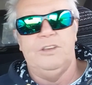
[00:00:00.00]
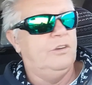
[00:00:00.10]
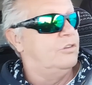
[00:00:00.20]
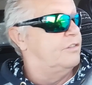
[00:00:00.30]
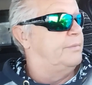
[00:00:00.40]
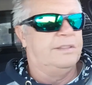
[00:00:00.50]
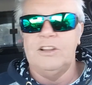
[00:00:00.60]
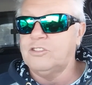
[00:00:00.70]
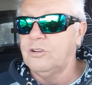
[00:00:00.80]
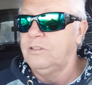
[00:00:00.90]
think good of me,
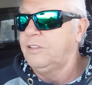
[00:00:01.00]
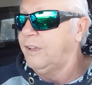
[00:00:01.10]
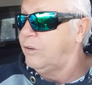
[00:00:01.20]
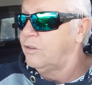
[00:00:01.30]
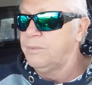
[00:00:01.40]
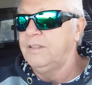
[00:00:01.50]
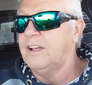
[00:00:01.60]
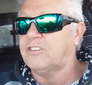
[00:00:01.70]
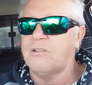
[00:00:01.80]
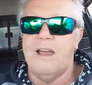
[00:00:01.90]
that's good. Think good of me,
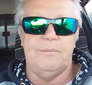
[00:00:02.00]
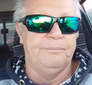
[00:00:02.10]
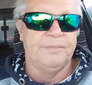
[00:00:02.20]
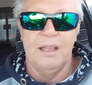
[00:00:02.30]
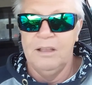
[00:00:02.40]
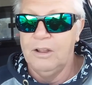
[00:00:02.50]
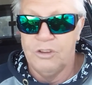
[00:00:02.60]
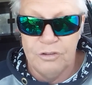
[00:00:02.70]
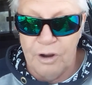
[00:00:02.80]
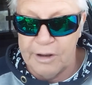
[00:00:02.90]
that's great.
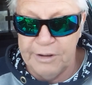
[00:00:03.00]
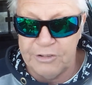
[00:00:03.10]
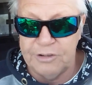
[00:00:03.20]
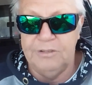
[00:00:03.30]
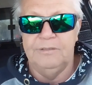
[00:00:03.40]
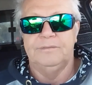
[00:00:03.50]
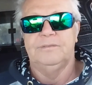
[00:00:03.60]
It's not an issue.